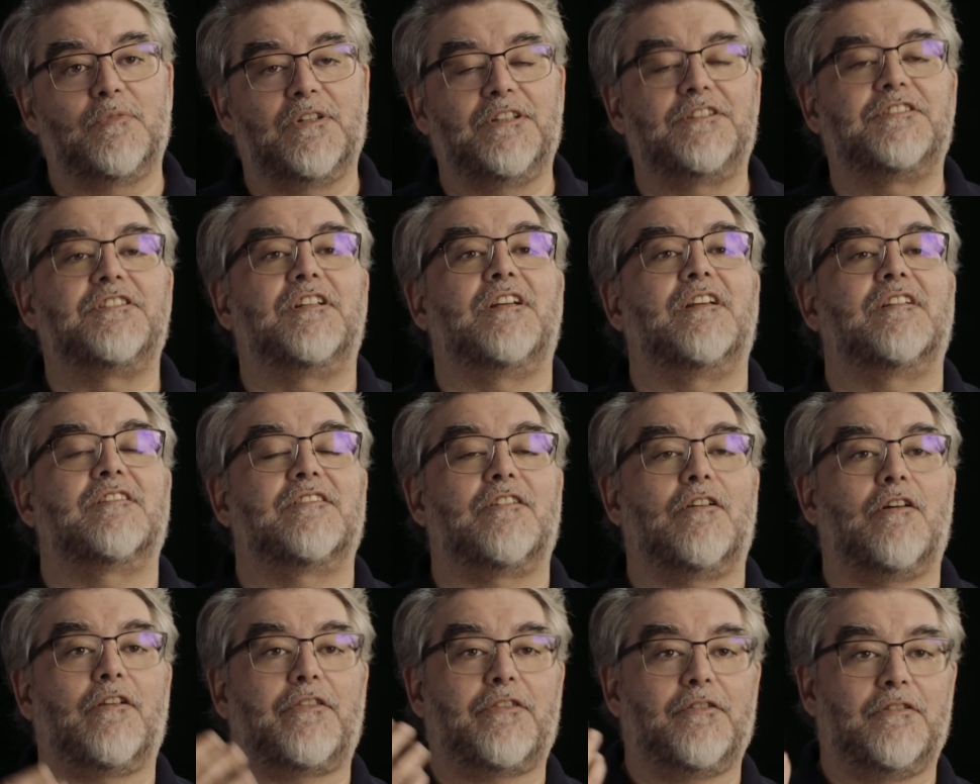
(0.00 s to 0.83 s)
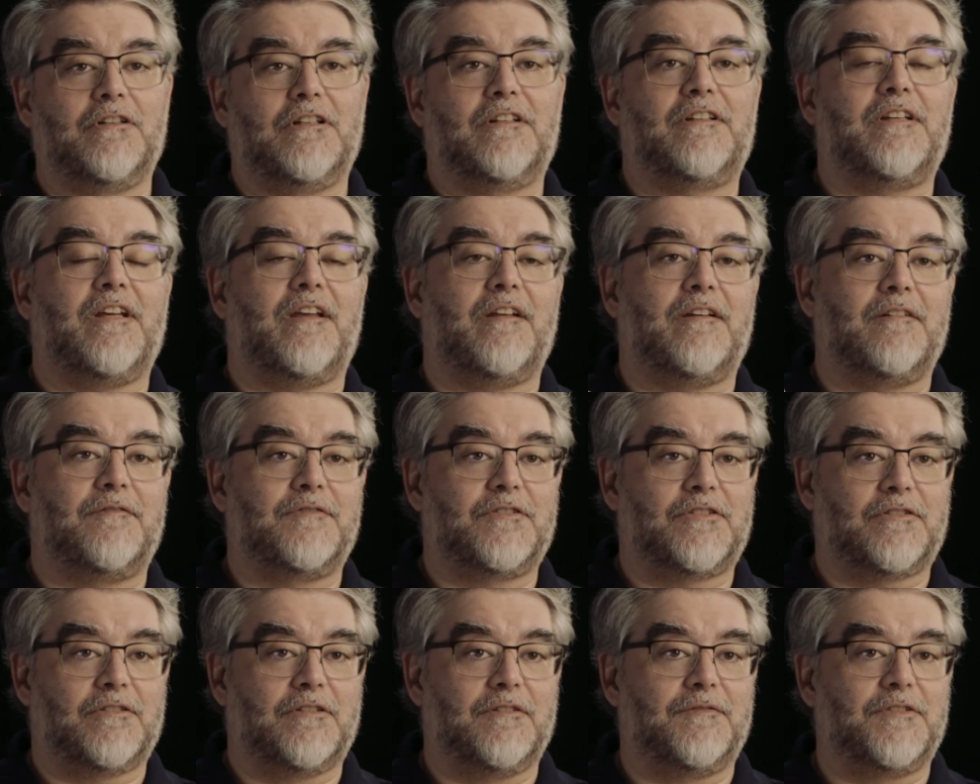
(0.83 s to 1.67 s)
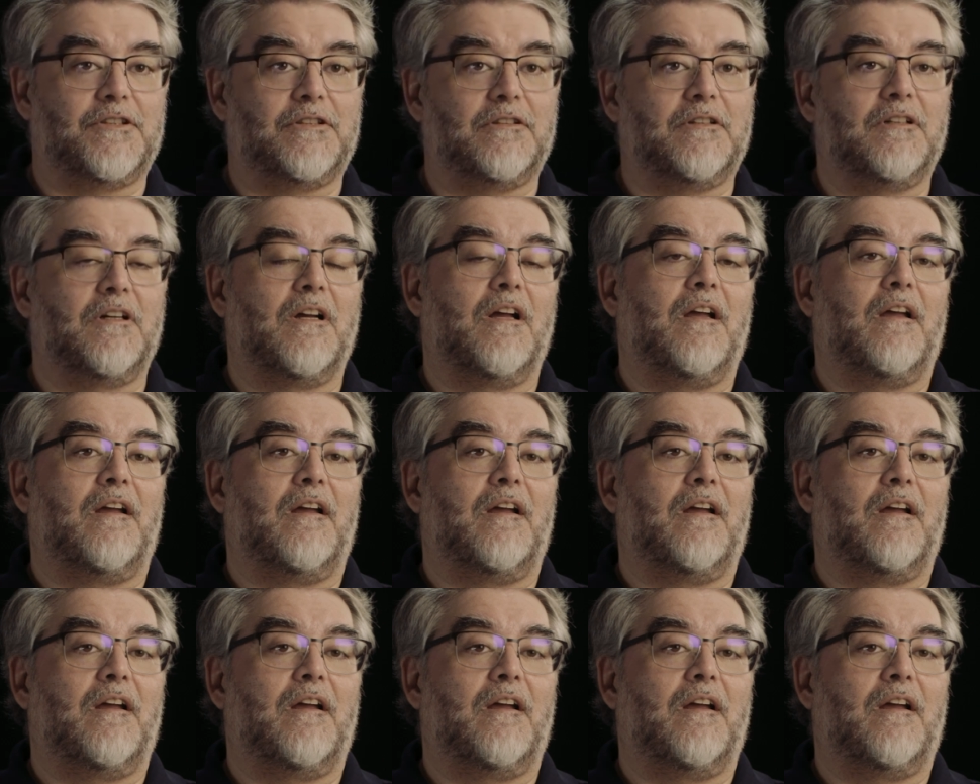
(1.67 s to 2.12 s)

which is an authoritative server